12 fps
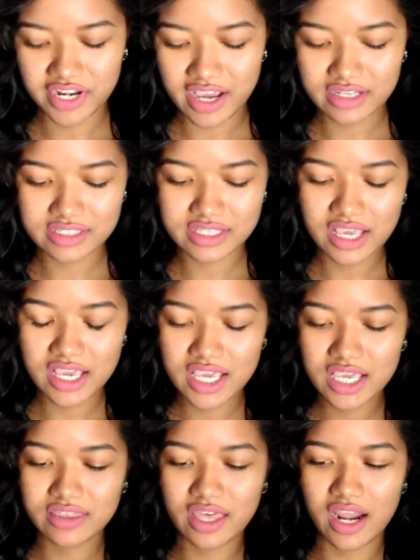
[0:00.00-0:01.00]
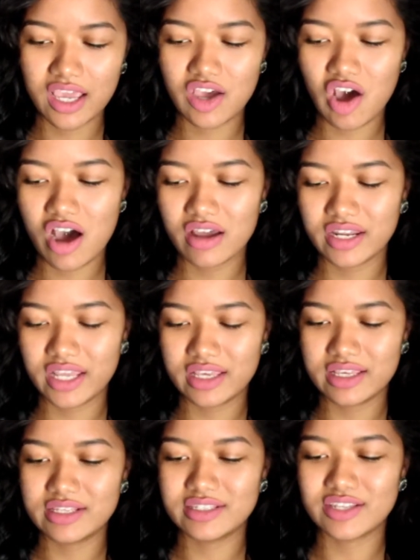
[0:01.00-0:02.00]
next thing that I got
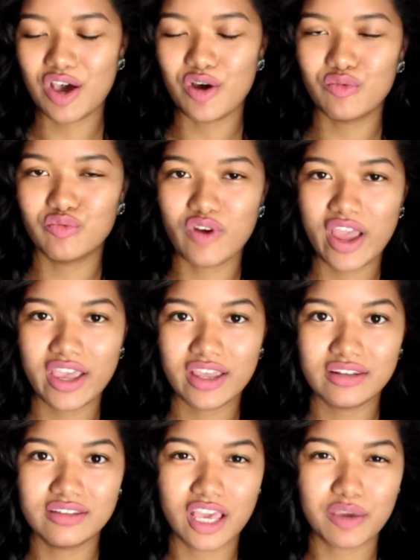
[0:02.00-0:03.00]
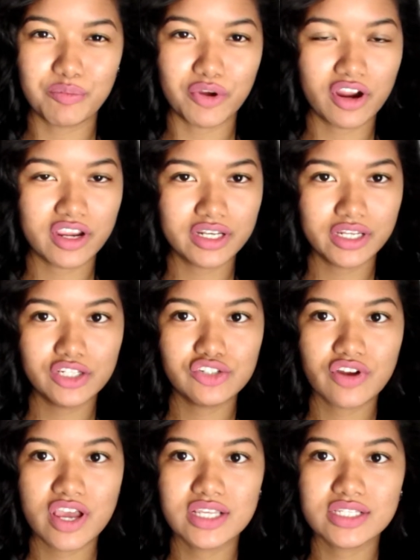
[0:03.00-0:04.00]
is a red like burgundy
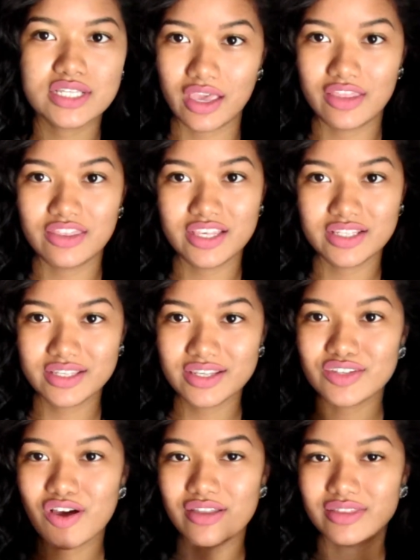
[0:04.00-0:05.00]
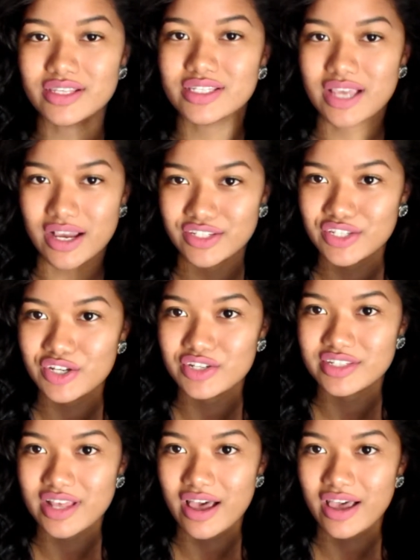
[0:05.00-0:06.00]
dress, and this is on the sexier
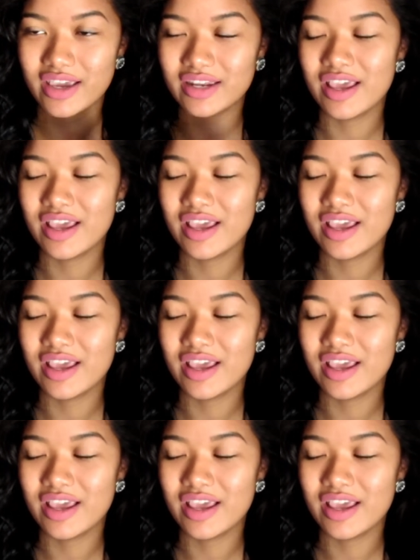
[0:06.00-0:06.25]
side.